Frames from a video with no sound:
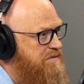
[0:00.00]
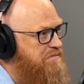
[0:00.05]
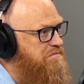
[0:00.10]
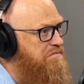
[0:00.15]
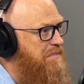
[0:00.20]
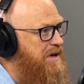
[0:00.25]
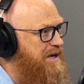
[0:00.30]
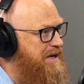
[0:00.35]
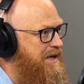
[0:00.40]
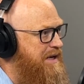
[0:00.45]

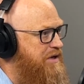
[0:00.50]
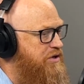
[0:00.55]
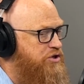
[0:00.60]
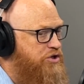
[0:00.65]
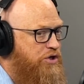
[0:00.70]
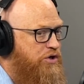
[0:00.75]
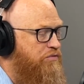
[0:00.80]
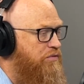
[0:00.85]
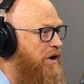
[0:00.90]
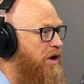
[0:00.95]
money
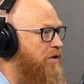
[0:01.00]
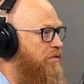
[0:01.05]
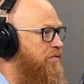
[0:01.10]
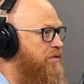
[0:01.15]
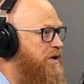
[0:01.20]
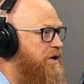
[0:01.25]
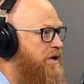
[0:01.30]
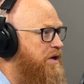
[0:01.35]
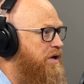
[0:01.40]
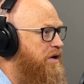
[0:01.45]
to grow.
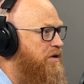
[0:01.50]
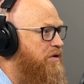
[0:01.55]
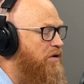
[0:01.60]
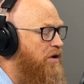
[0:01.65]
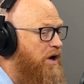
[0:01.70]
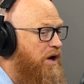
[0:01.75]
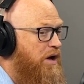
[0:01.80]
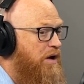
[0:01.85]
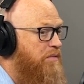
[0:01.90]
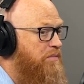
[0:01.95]

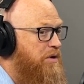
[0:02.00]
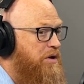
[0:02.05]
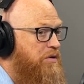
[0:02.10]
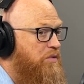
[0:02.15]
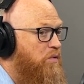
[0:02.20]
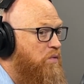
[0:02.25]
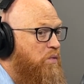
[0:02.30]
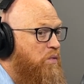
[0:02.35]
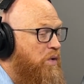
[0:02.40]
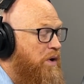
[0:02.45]

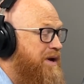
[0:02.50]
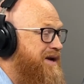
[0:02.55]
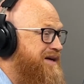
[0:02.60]
One